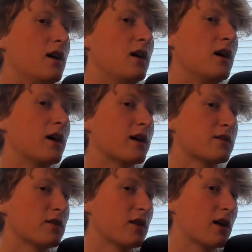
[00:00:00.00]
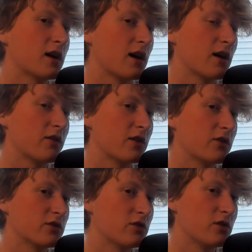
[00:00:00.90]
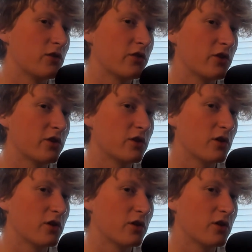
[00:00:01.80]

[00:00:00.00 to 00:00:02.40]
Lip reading: I guess you gotta have control over your